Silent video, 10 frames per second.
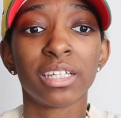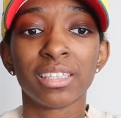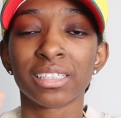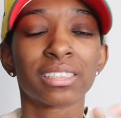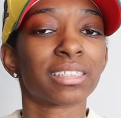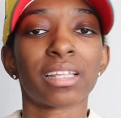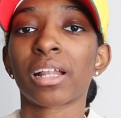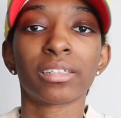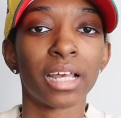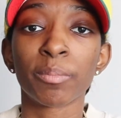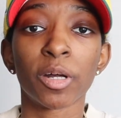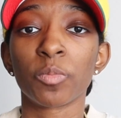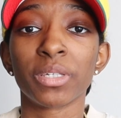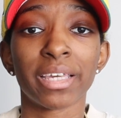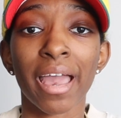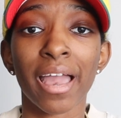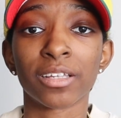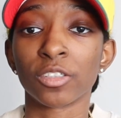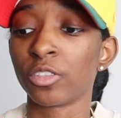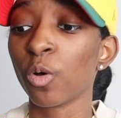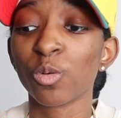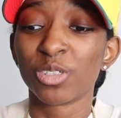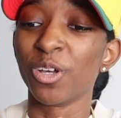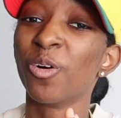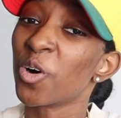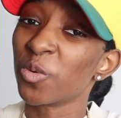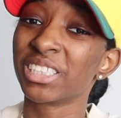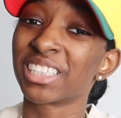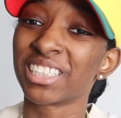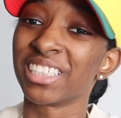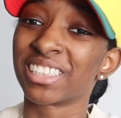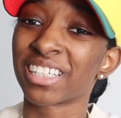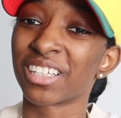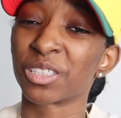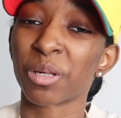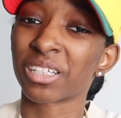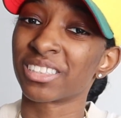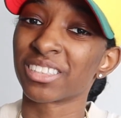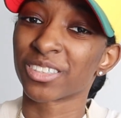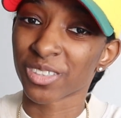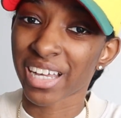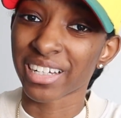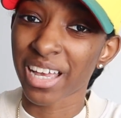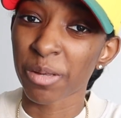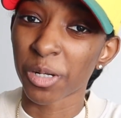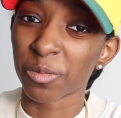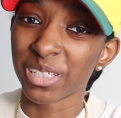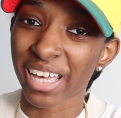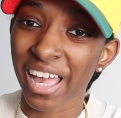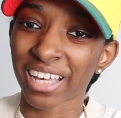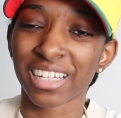This is not an MLB hat. Don't go into this expecting to create an MLB hat.